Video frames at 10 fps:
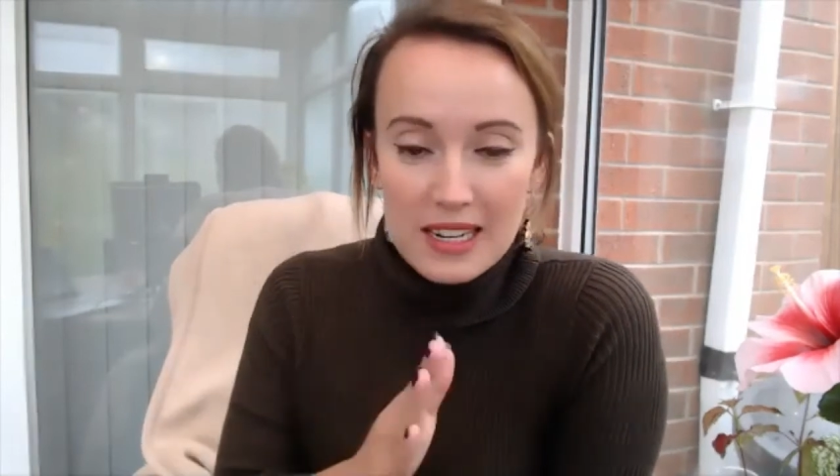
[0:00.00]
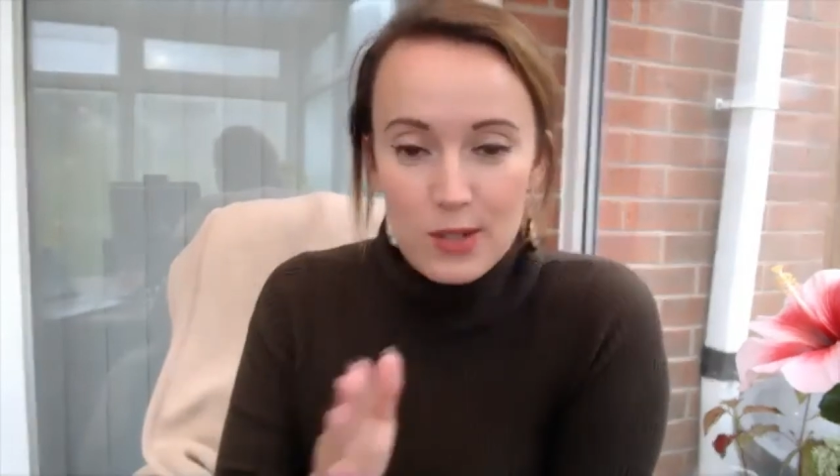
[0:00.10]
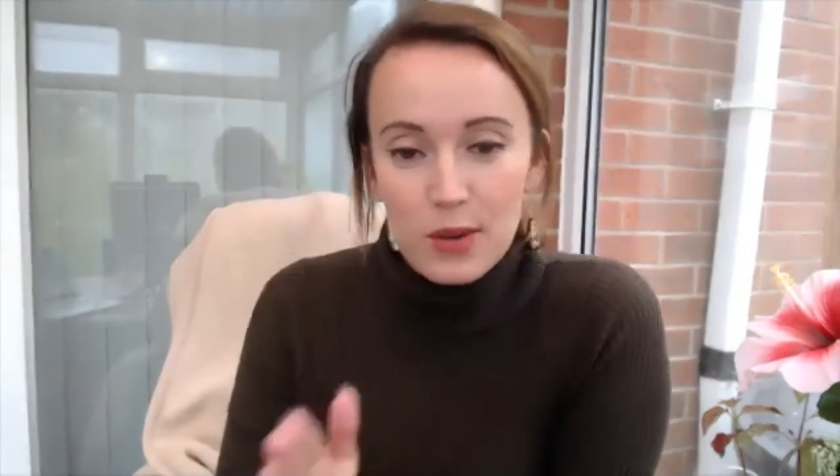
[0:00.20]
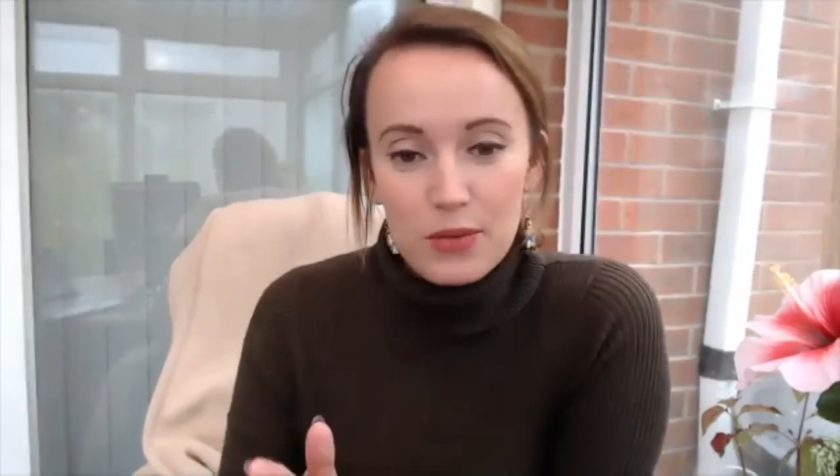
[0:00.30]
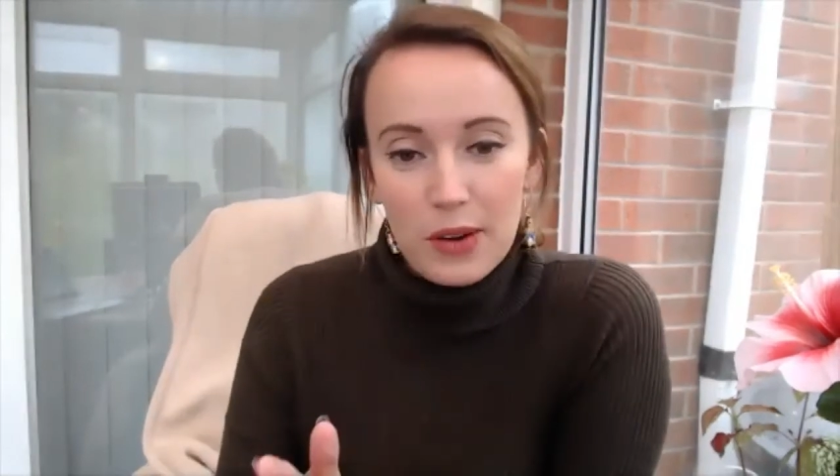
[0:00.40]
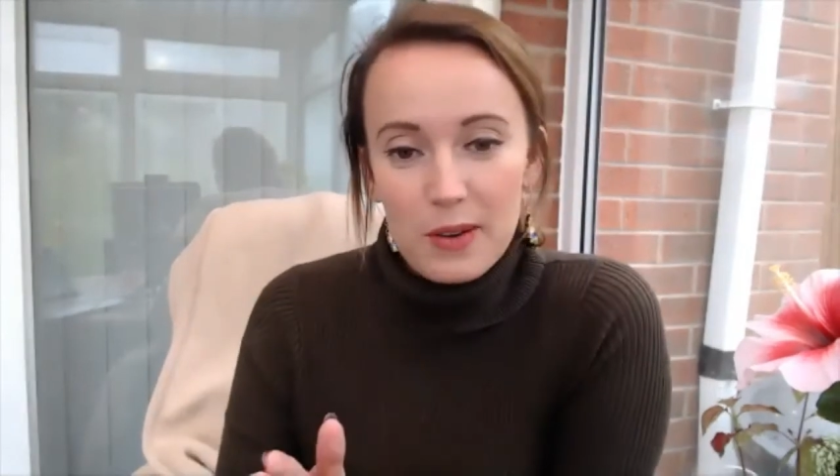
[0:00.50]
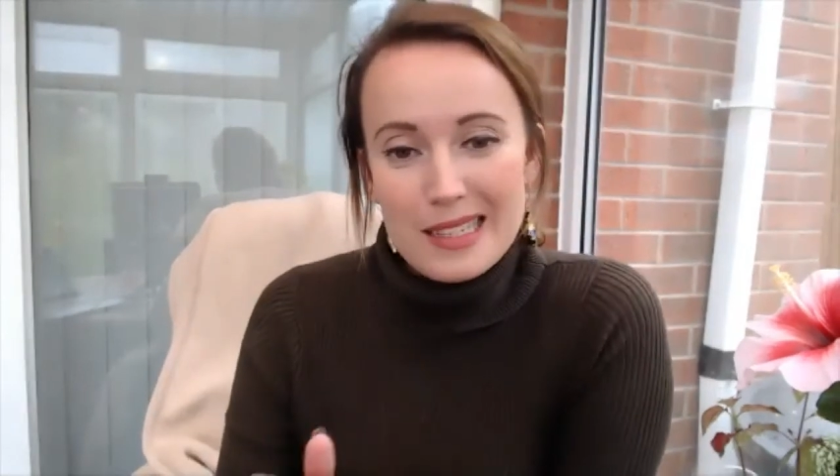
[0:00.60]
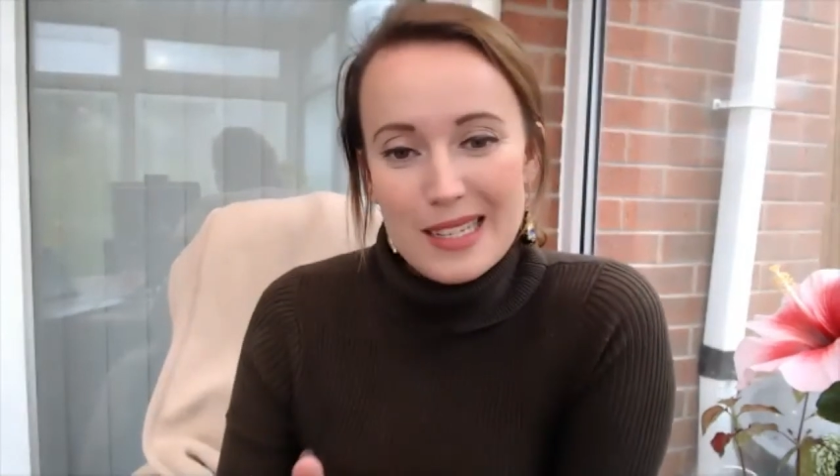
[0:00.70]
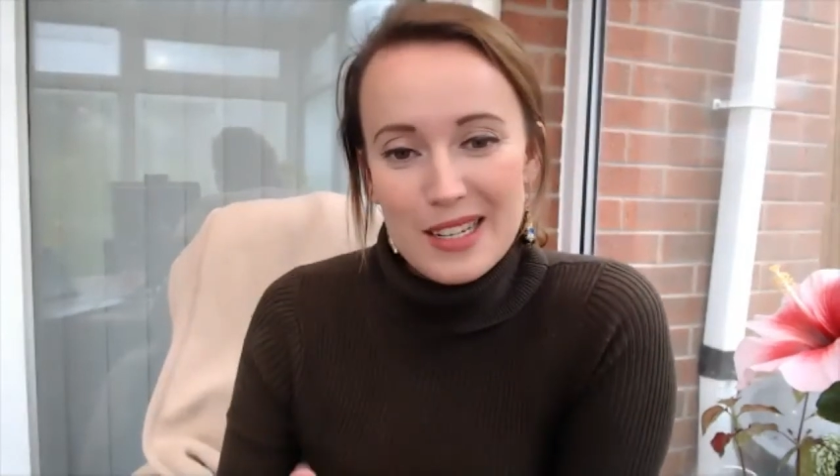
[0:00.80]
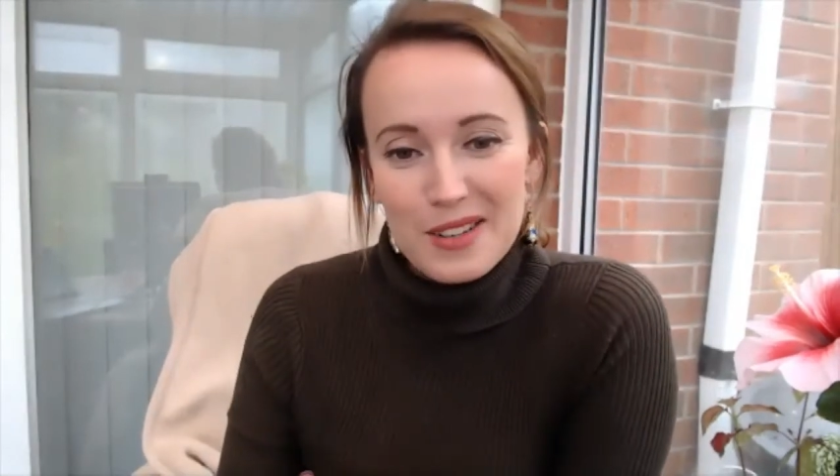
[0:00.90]
your focus
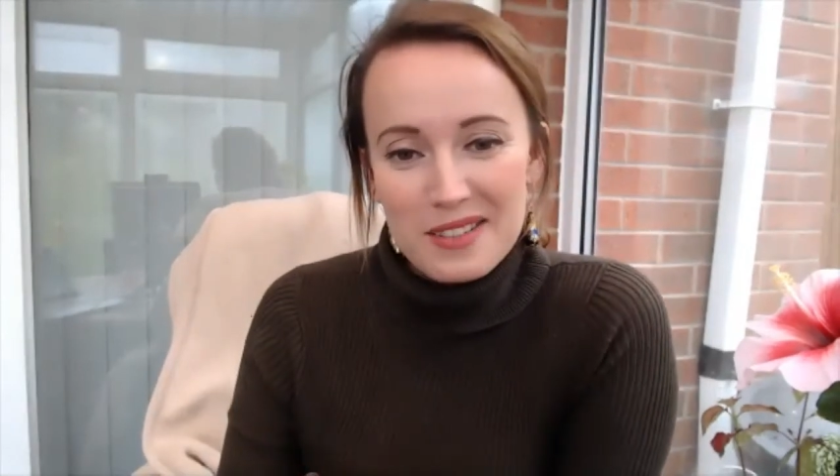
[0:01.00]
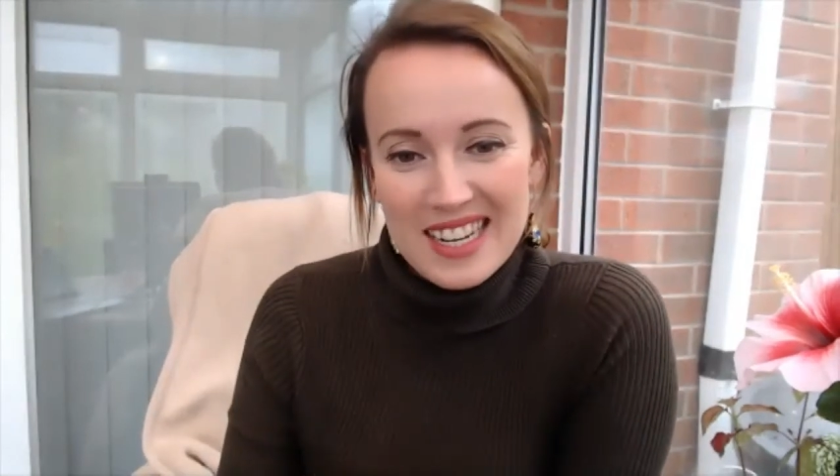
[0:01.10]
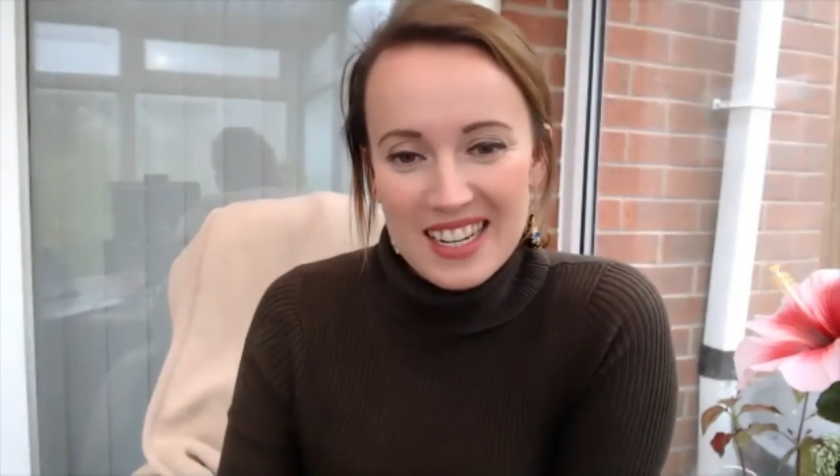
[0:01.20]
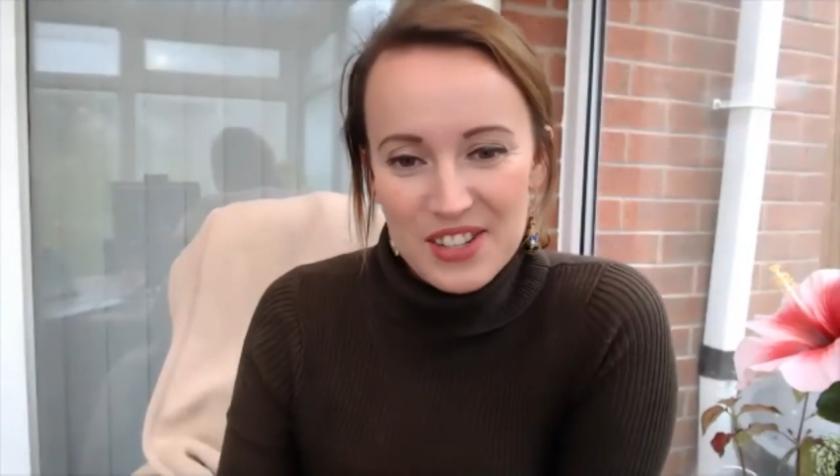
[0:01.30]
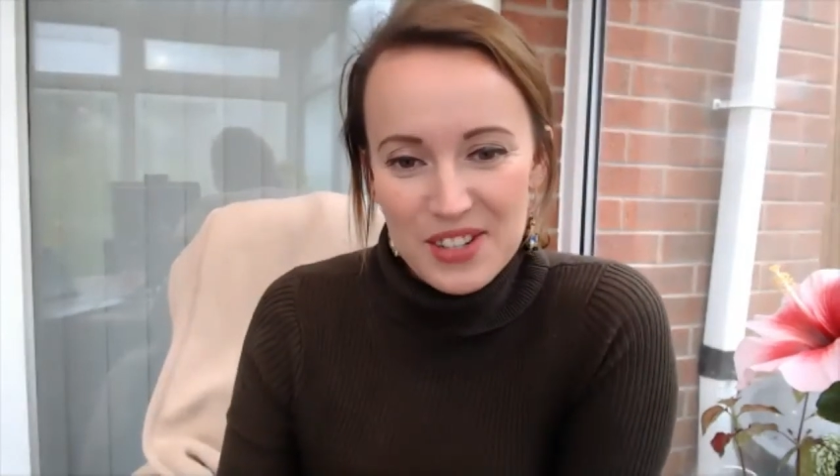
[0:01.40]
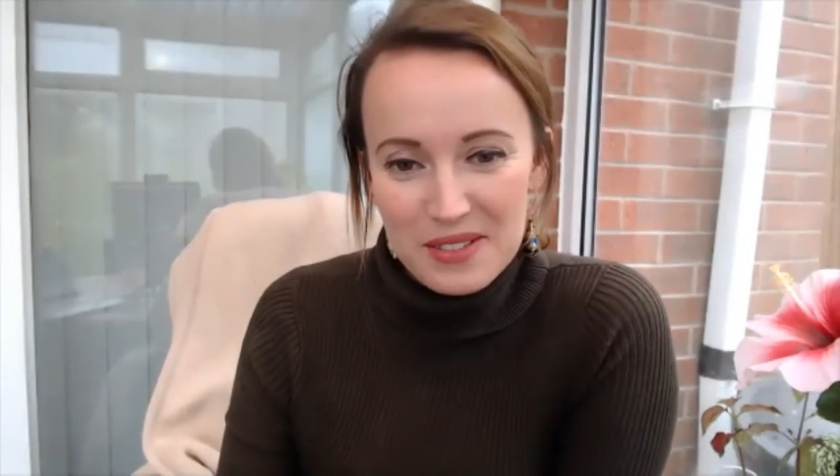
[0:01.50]
and your attention,